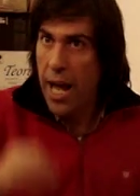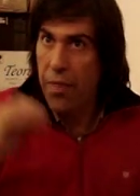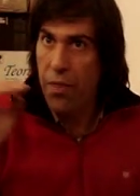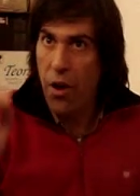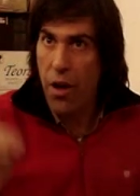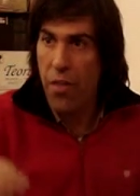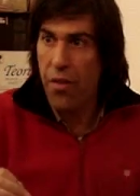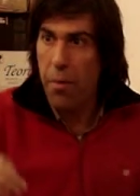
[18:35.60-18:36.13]

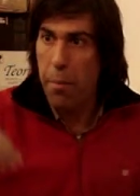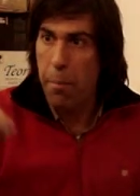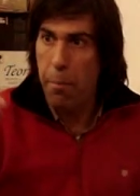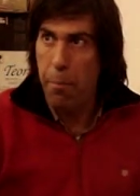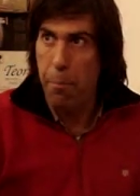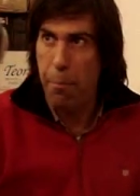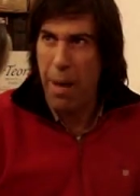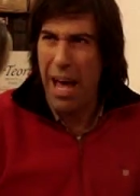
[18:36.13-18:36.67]
Another
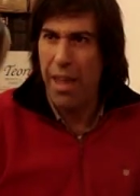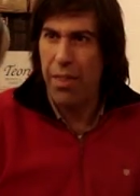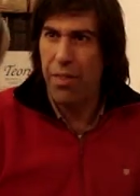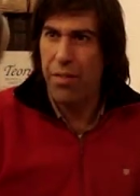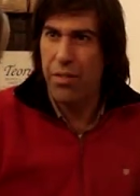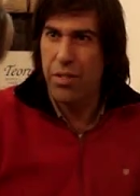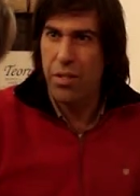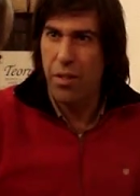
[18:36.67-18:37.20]

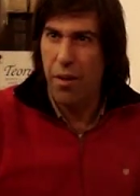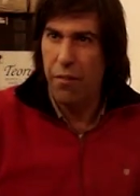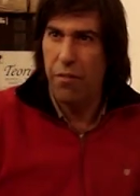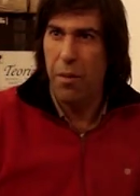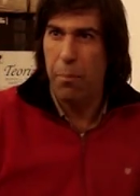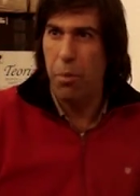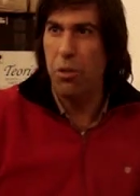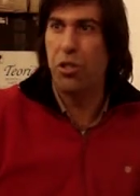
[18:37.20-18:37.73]
Paths of
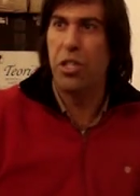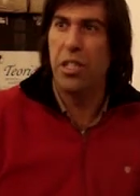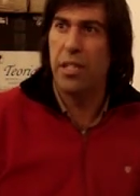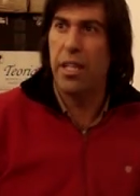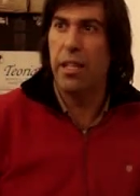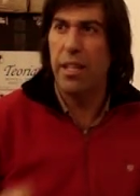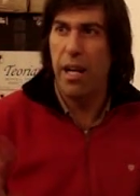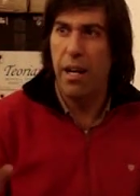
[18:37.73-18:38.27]
the
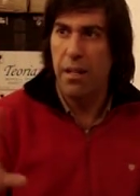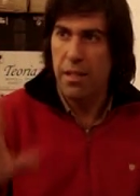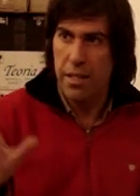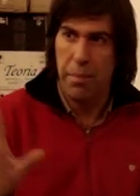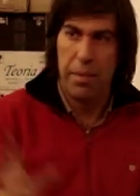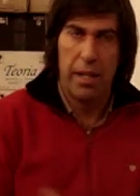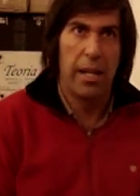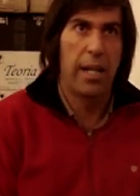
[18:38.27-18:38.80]
Portuguese Guitar.
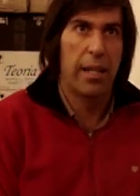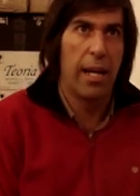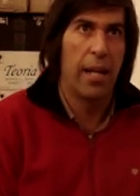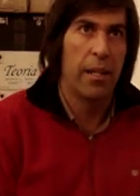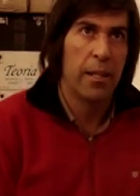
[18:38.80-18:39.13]
Something like that.